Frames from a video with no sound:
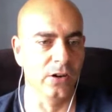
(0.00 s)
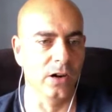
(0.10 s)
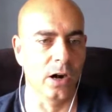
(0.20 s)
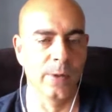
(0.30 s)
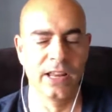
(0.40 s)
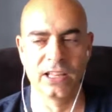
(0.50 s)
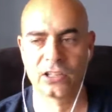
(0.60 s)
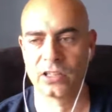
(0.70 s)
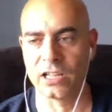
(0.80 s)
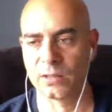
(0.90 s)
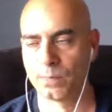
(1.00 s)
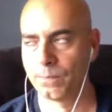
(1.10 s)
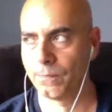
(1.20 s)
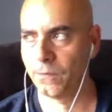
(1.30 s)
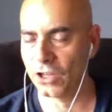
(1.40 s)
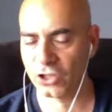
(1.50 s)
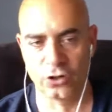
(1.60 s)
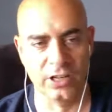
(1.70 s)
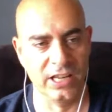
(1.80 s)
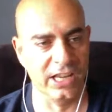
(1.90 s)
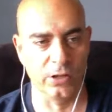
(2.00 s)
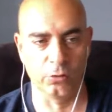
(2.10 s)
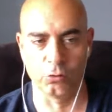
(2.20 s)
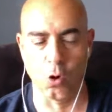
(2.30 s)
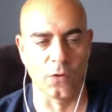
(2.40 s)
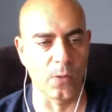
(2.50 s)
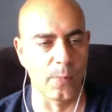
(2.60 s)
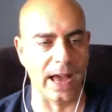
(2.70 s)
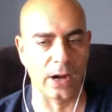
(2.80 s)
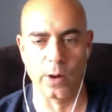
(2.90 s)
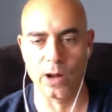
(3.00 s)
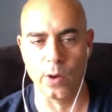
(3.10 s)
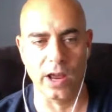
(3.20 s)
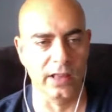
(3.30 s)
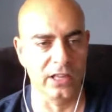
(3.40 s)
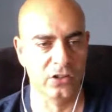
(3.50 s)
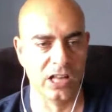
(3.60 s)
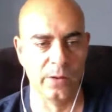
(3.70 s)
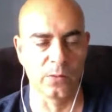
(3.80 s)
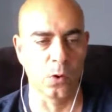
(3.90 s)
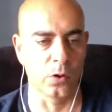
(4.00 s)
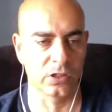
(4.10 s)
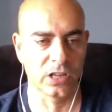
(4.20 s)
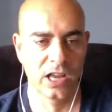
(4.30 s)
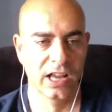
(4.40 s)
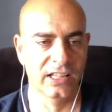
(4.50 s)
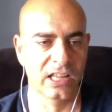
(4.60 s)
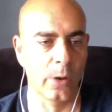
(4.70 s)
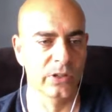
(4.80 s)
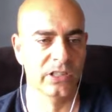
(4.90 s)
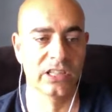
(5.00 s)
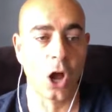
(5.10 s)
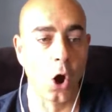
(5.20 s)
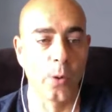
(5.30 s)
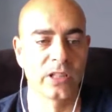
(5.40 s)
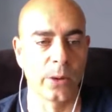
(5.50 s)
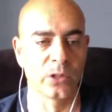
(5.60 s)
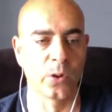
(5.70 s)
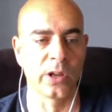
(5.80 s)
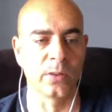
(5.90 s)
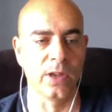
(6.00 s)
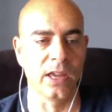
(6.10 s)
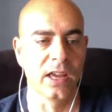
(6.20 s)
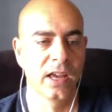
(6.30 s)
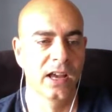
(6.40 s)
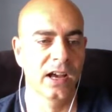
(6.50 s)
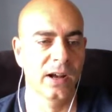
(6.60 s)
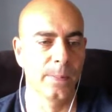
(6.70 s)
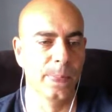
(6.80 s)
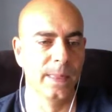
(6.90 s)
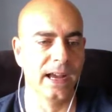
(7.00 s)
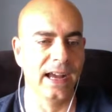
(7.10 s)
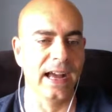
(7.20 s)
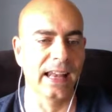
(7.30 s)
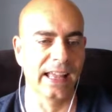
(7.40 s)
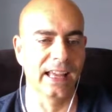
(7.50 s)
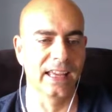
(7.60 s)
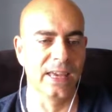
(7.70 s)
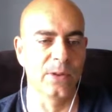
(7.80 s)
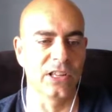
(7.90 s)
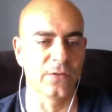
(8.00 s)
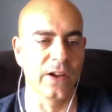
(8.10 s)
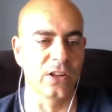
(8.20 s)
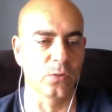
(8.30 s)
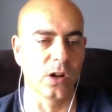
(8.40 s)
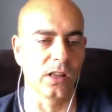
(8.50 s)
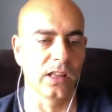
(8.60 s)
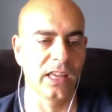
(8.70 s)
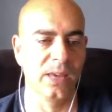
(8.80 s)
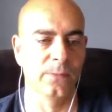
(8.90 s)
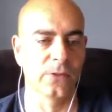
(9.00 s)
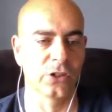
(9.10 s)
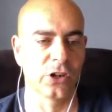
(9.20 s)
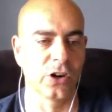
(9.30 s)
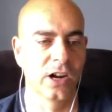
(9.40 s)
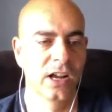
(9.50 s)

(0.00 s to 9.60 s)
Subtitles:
Armin gets flustered, he'll go for the back right away. That's just how he rolls. It's always how he's going to be. I like Hakeem in his fight as well. Hakeem for sure.